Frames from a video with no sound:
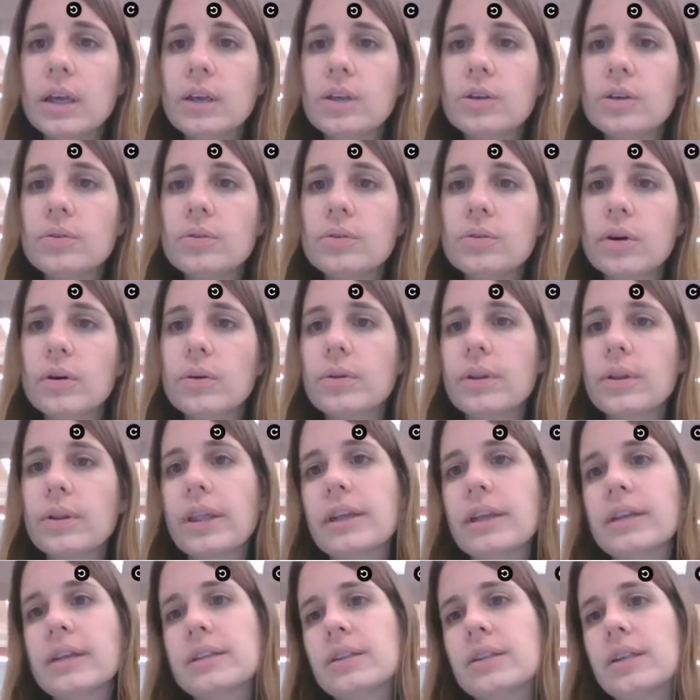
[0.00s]
You know
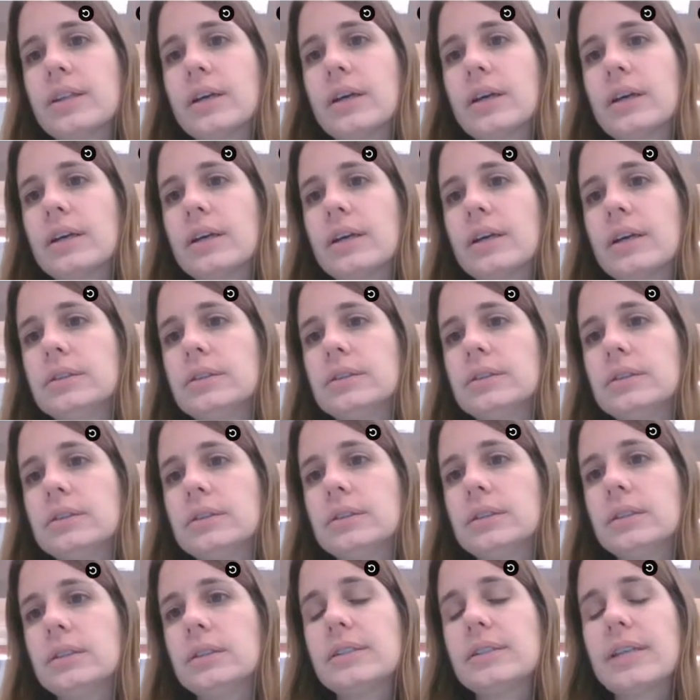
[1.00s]
that the
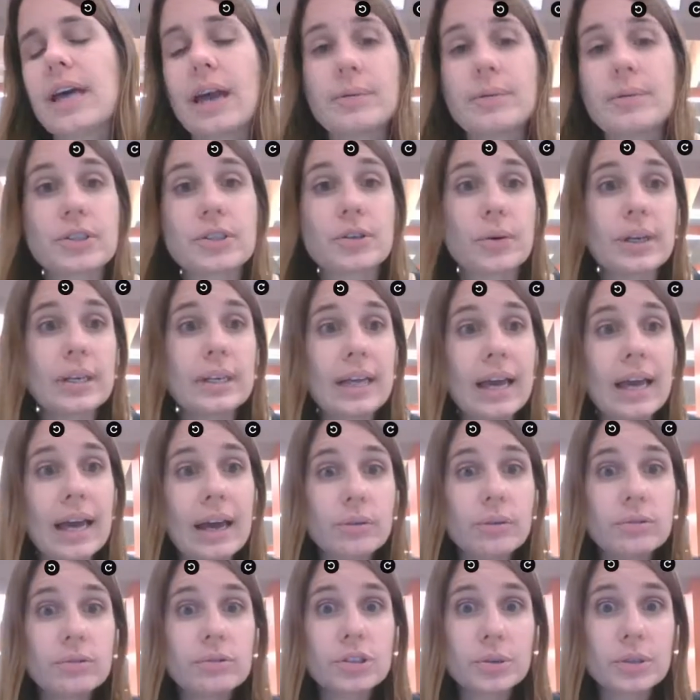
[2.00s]
time is going down,